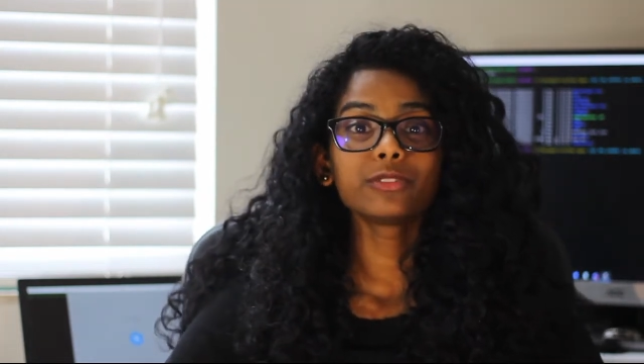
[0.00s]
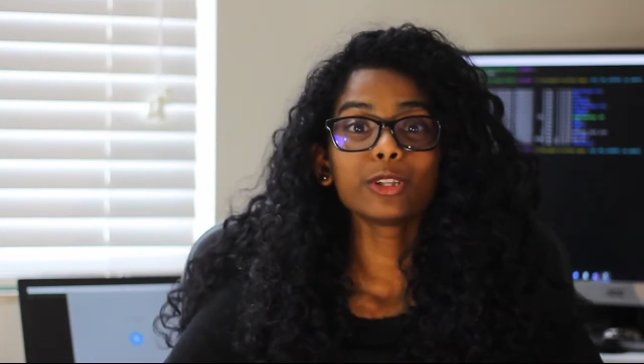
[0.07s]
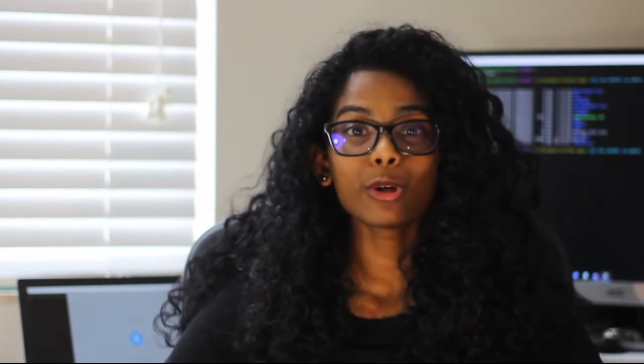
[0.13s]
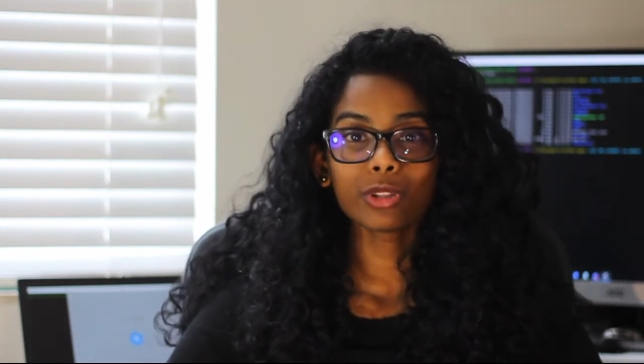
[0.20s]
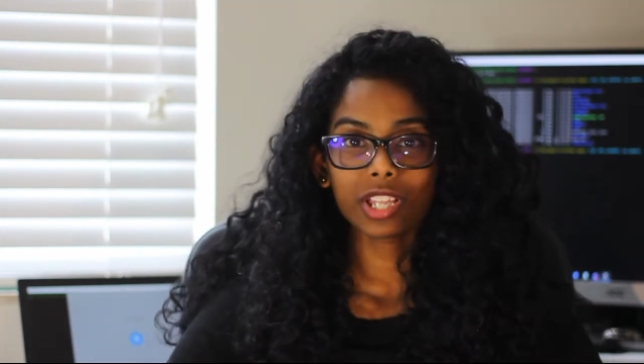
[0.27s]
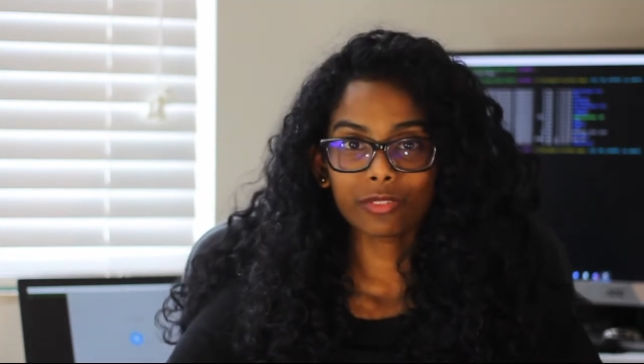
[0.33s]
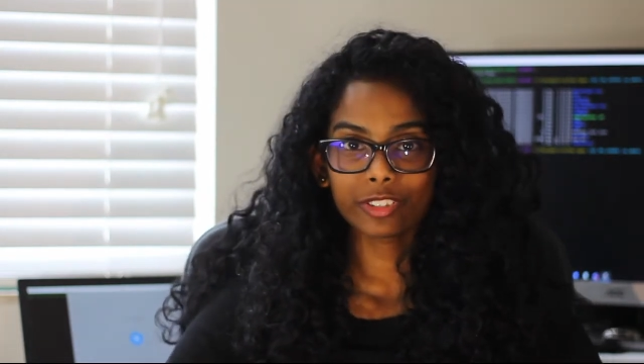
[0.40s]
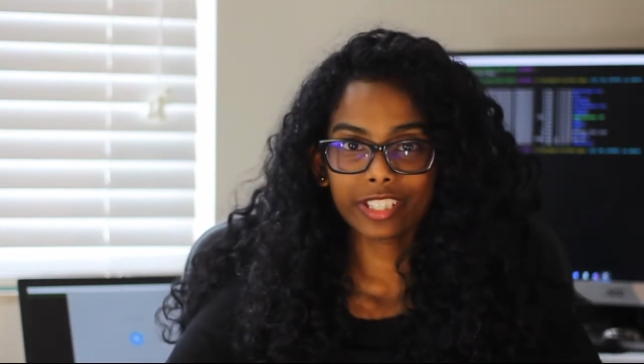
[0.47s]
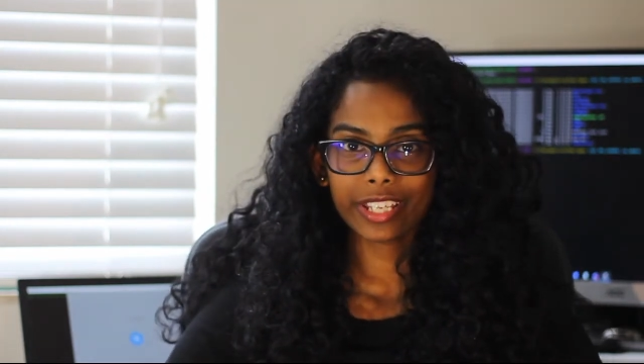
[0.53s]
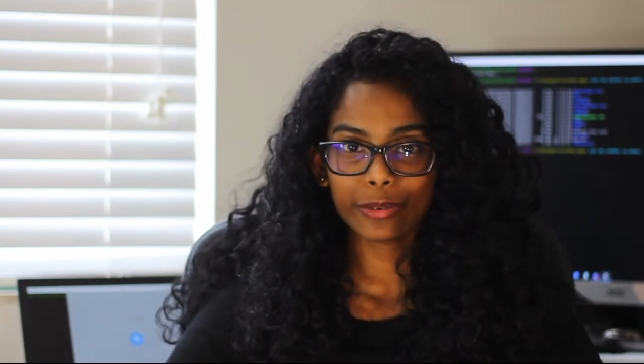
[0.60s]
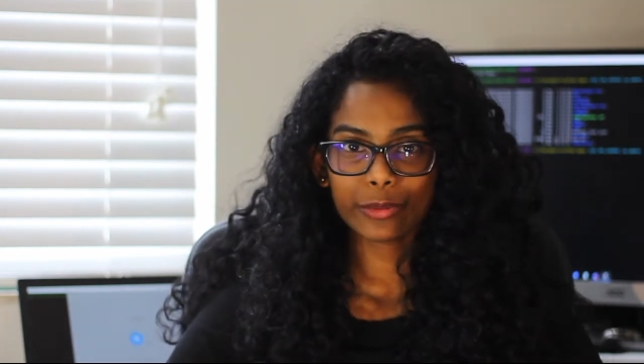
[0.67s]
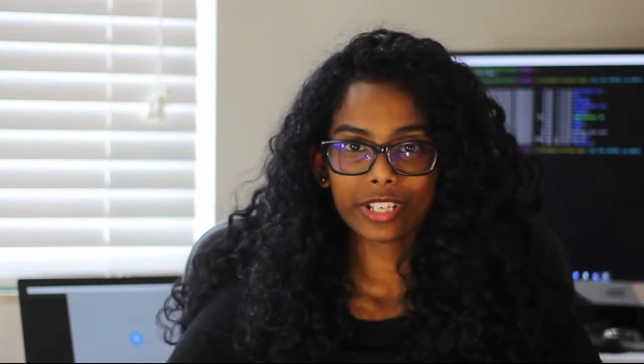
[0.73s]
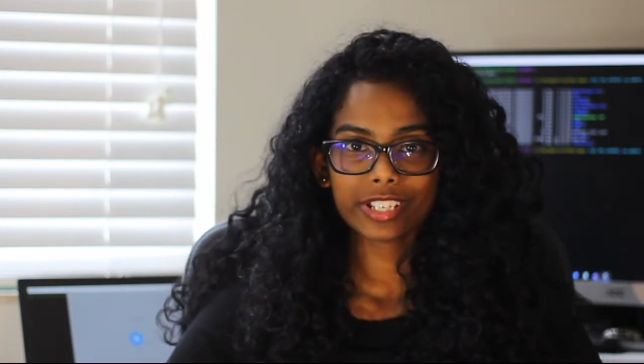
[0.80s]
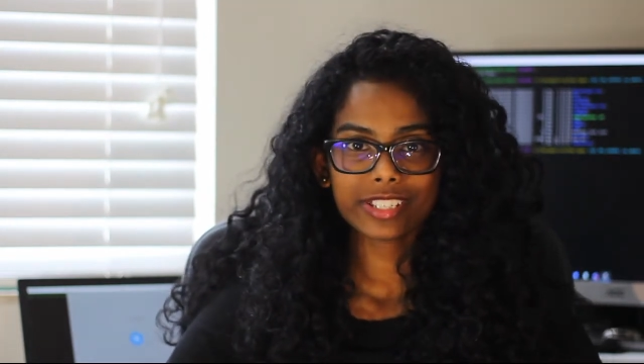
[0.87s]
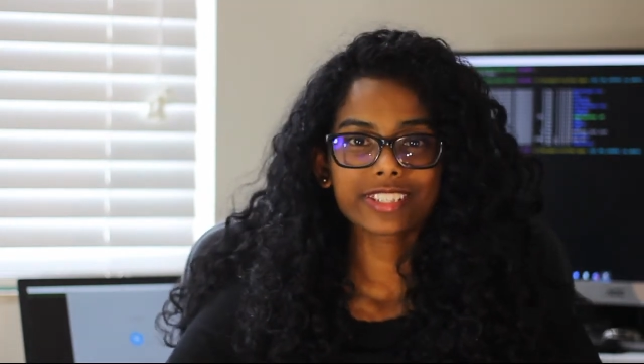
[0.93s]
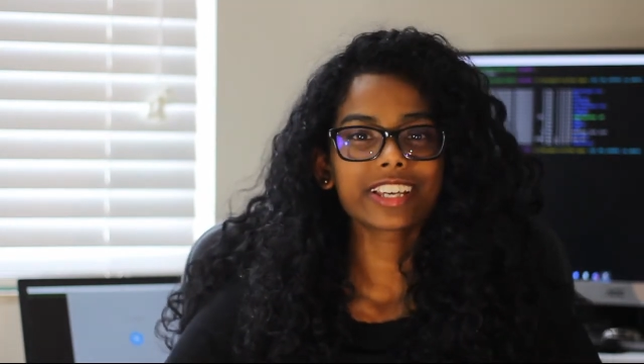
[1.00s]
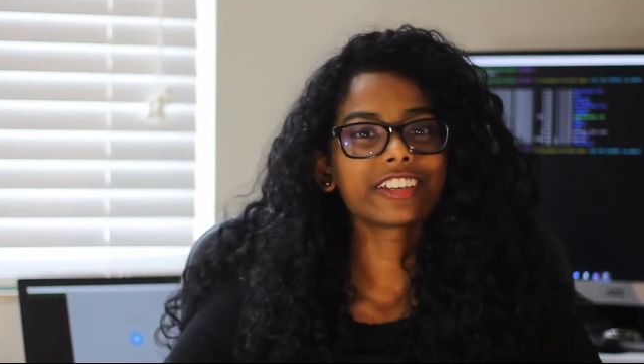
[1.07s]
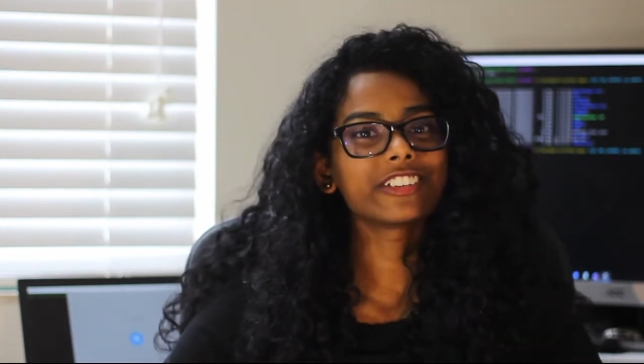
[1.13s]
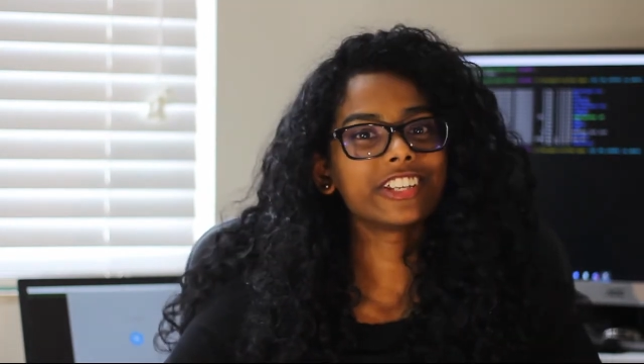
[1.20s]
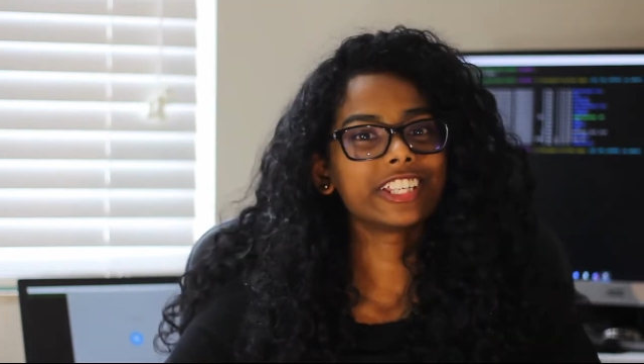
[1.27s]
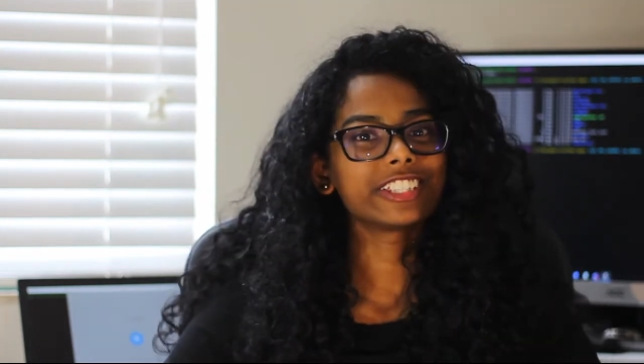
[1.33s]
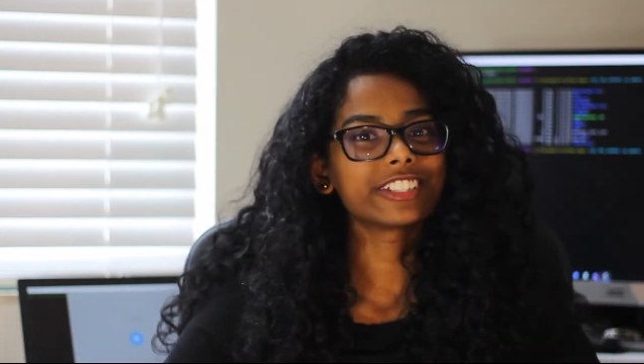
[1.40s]
low level languages that
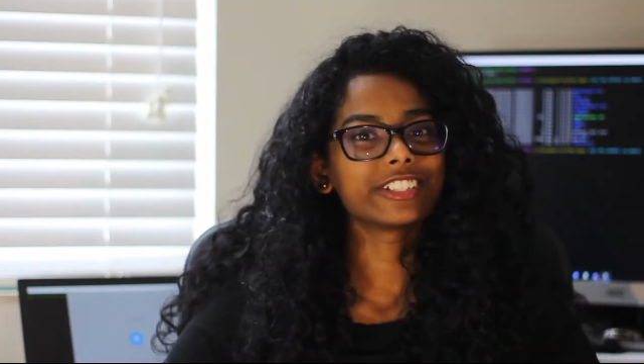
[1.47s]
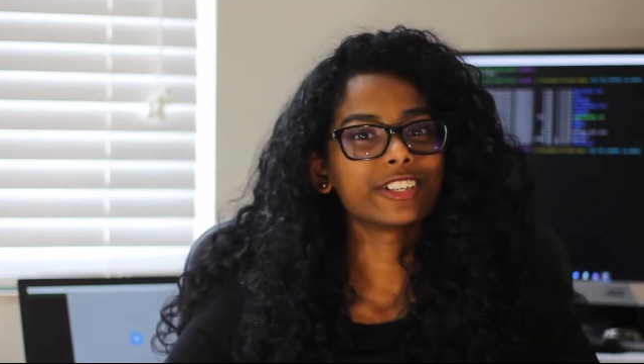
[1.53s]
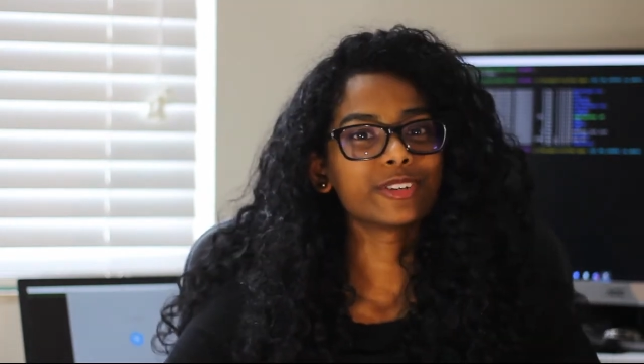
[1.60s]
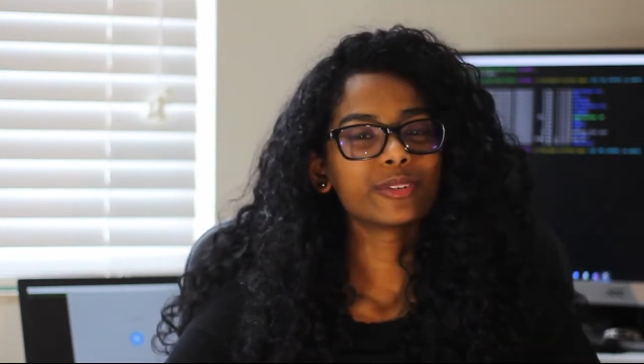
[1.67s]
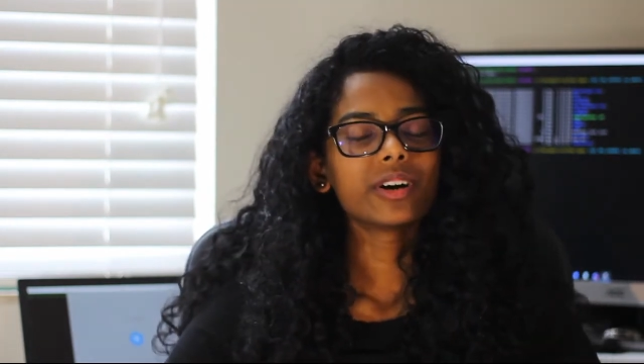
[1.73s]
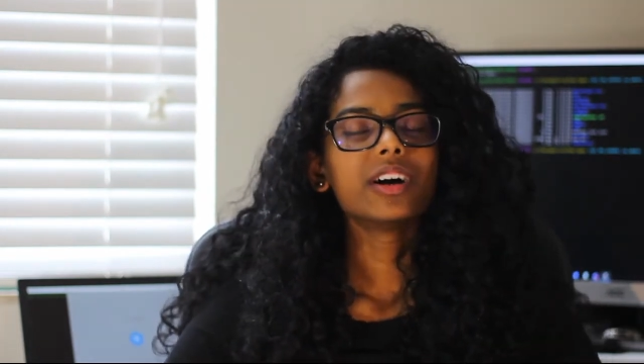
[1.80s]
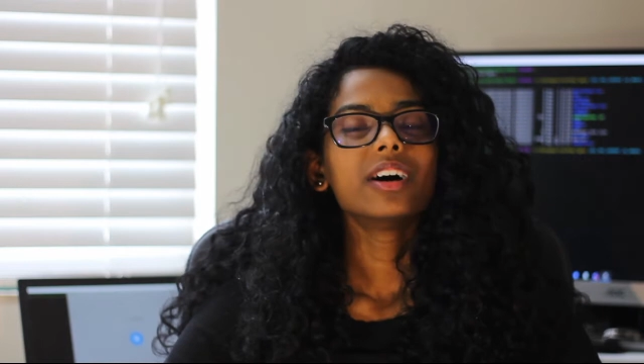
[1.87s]
you need to know: